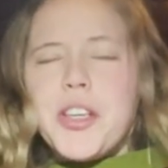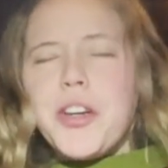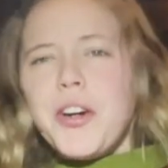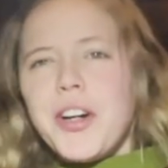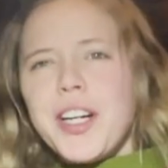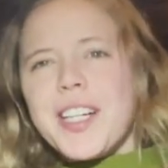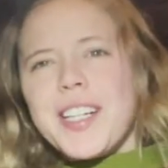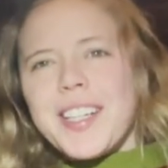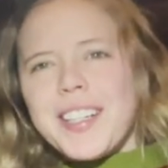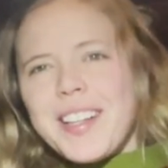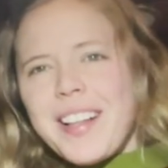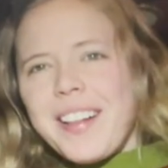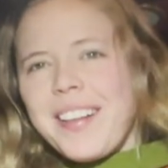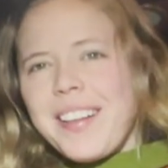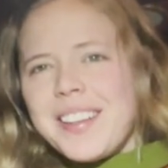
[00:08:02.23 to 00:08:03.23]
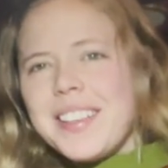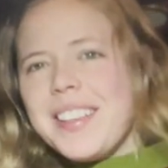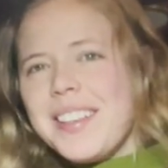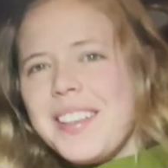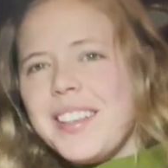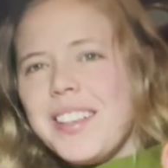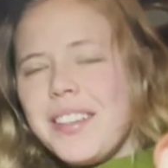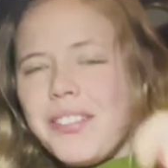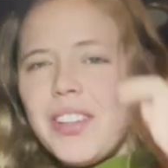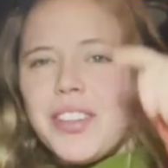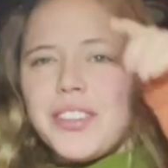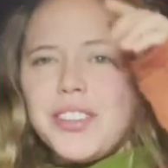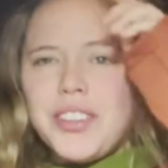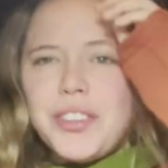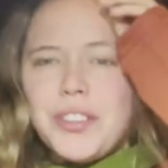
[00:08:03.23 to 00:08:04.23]
New York
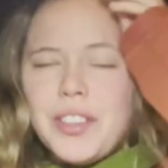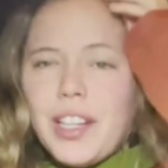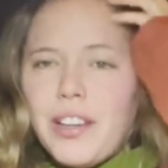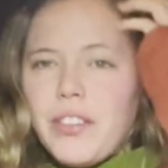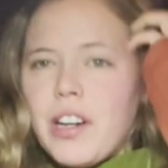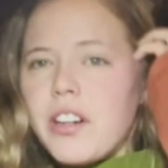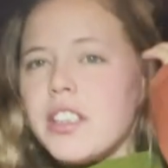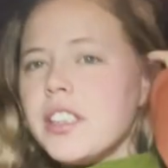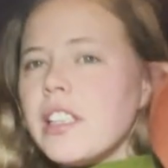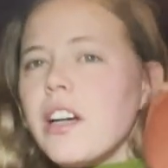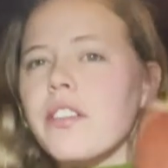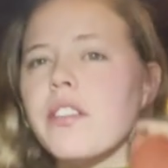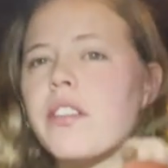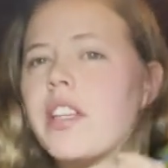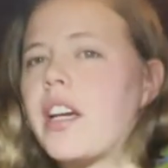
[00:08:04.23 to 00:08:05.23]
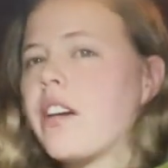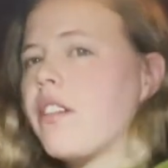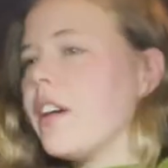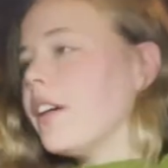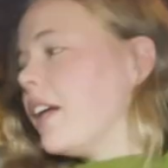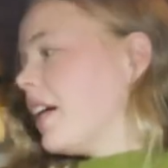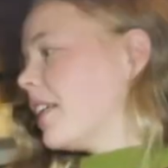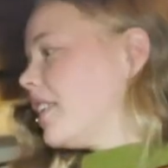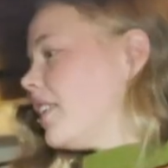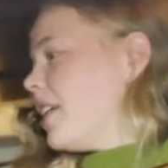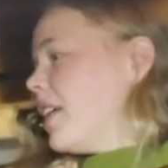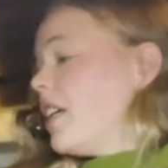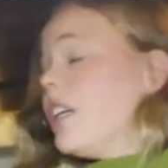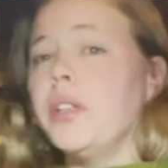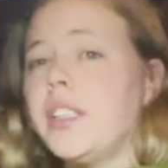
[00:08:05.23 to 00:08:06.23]
about two and a half hours south of the Adirondacks.
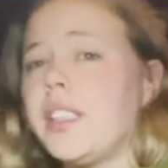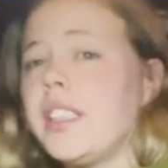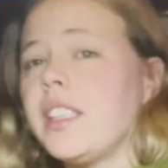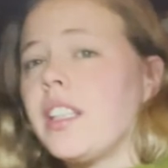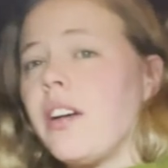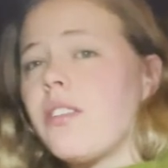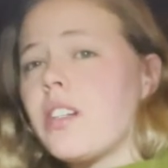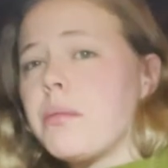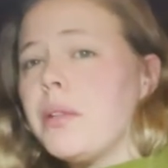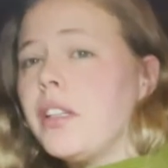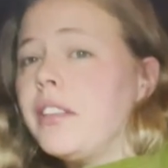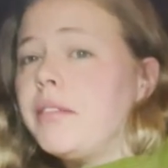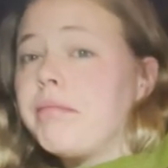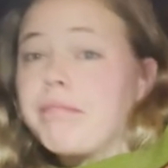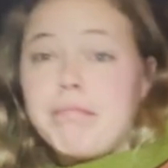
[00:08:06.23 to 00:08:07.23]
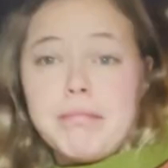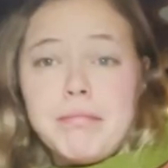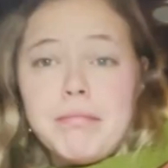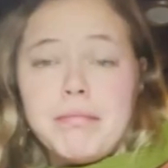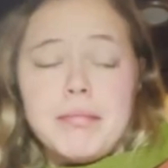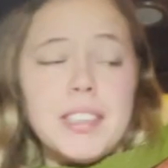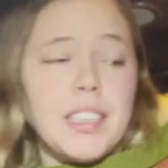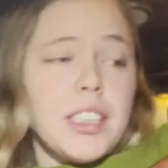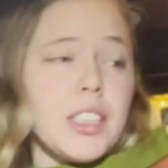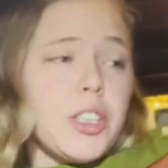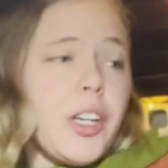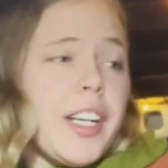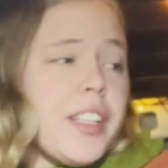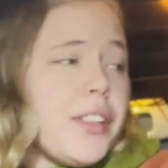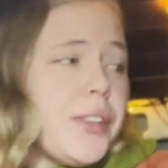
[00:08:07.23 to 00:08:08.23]
We stayed comfortable. This is
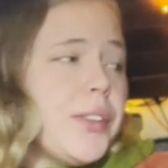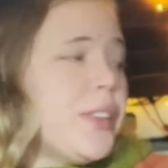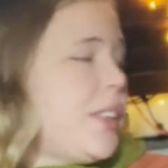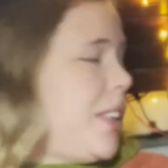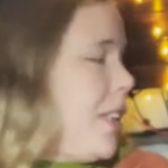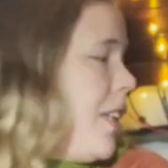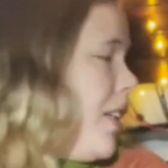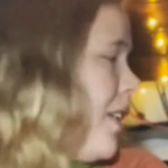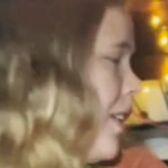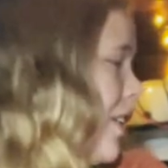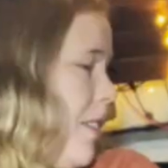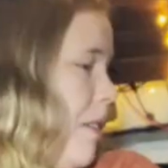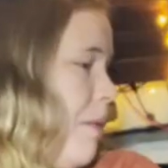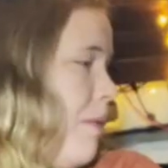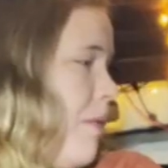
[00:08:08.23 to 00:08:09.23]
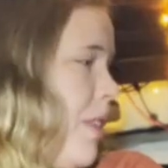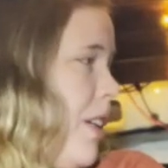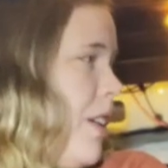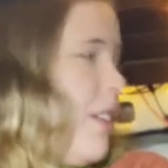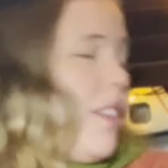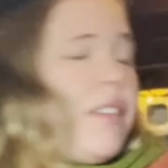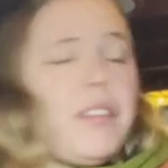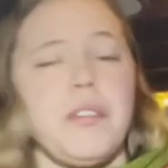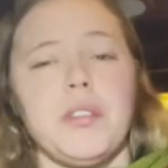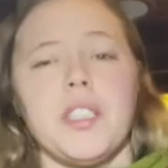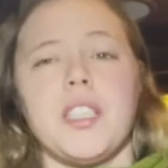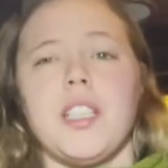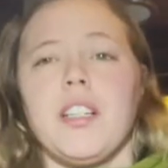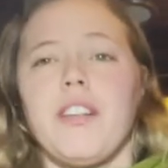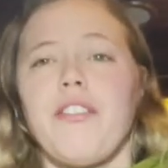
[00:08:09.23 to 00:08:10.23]
great news. Um, it, it
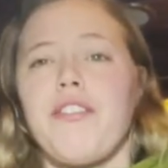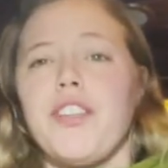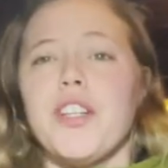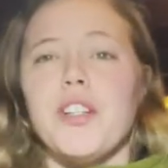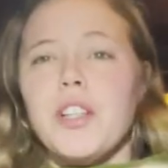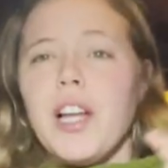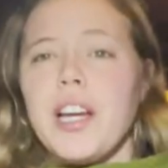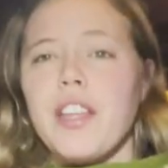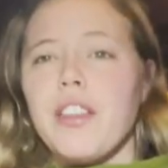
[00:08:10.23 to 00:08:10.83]
was uh, feel like